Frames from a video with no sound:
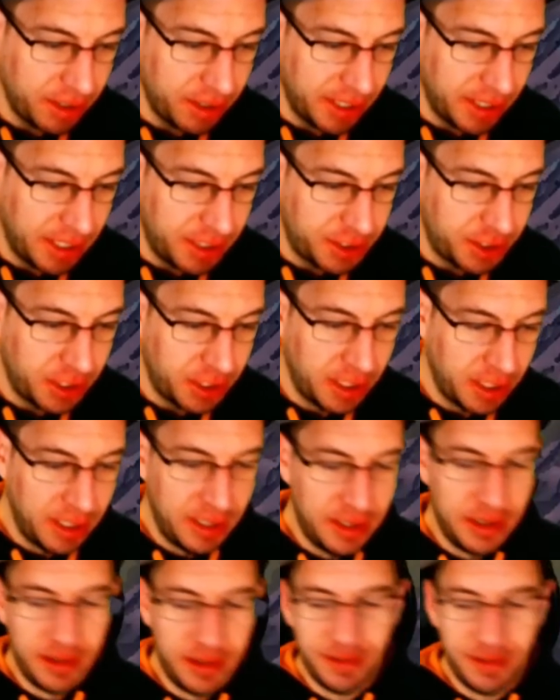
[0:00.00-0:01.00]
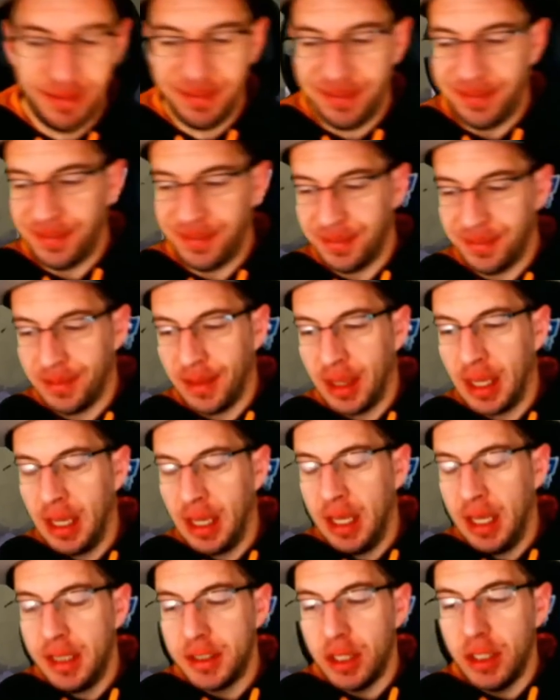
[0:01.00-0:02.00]
Lich.
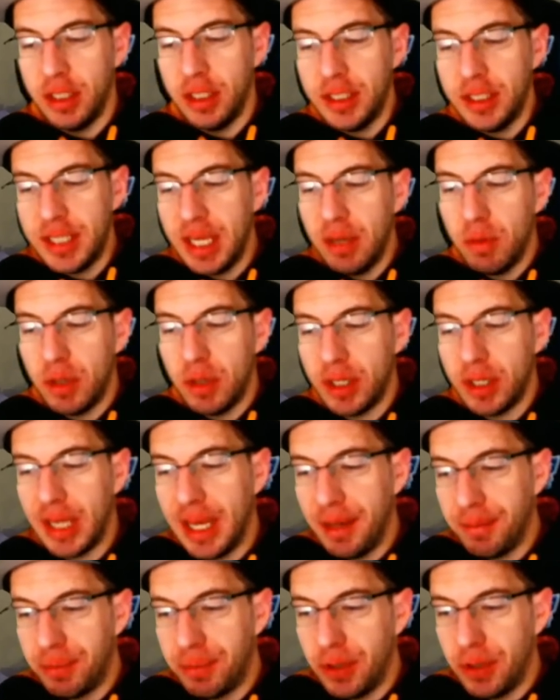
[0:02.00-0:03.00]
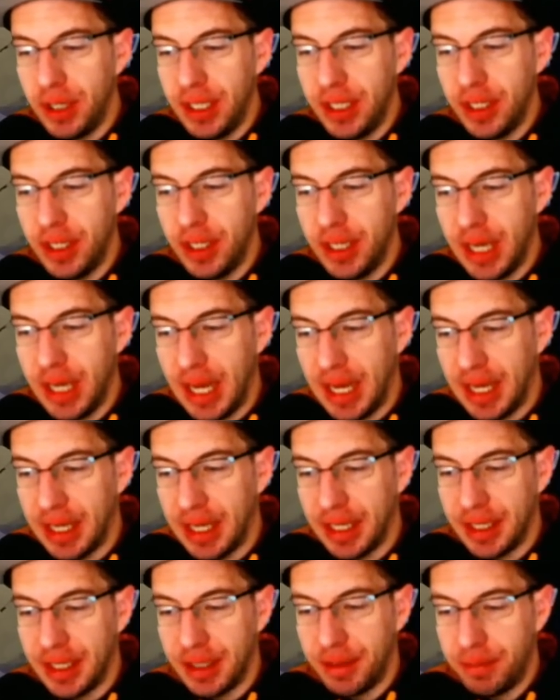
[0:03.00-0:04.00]
So it looks like we're getting pretty
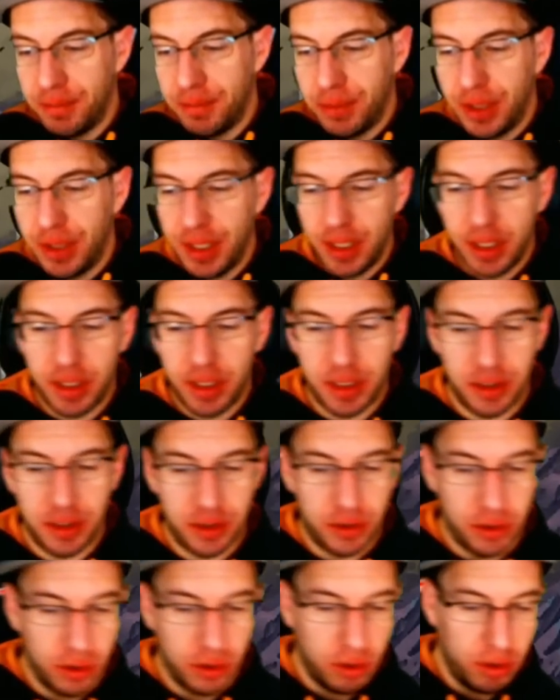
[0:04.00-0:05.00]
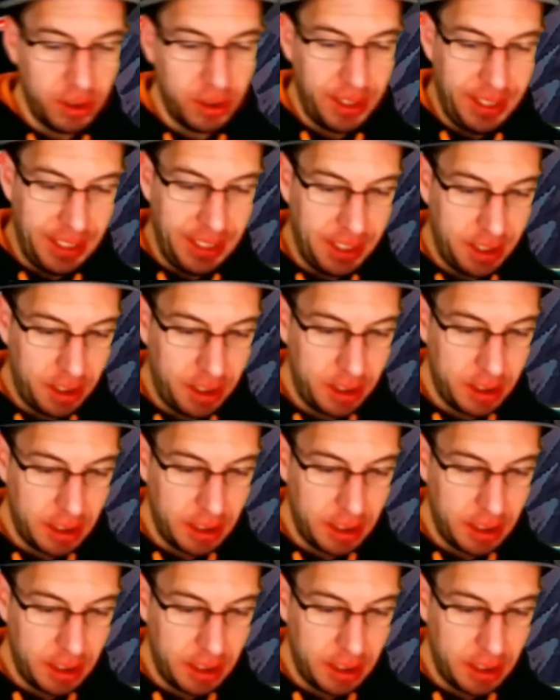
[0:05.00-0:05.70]
good control here.